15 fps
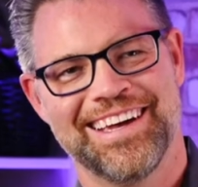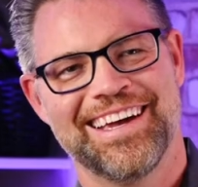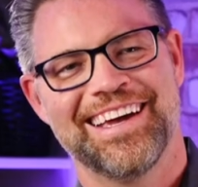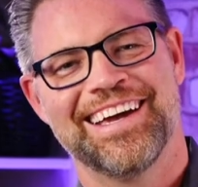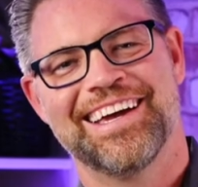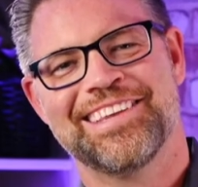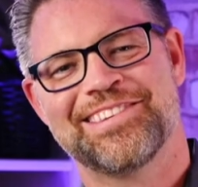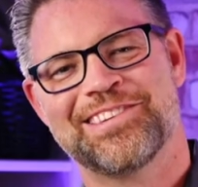
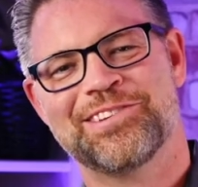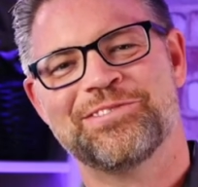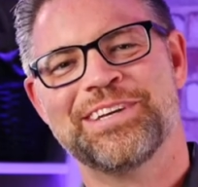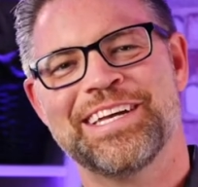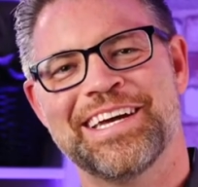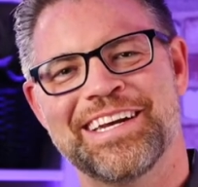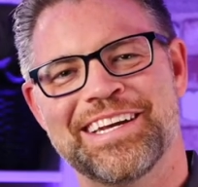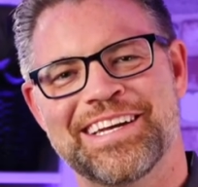and so
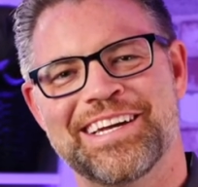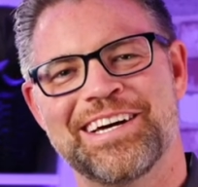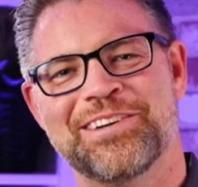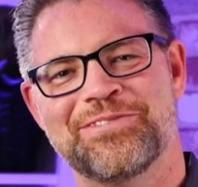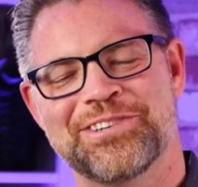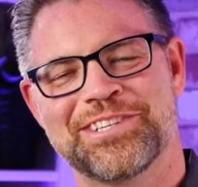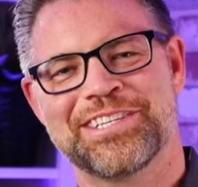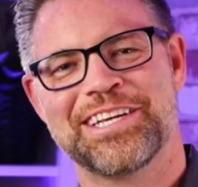we had a
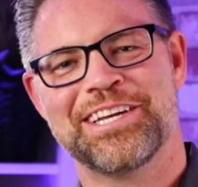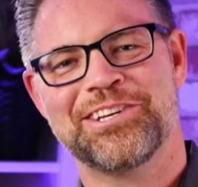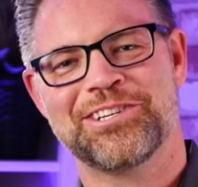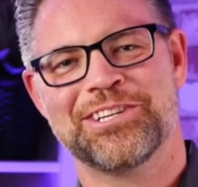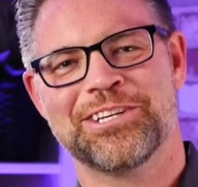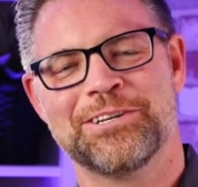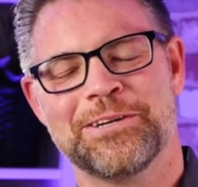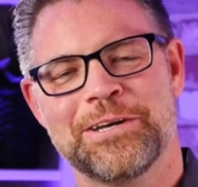
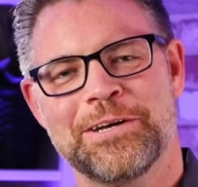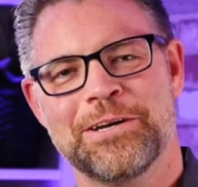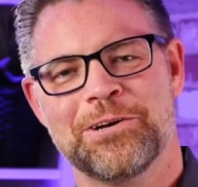conversation,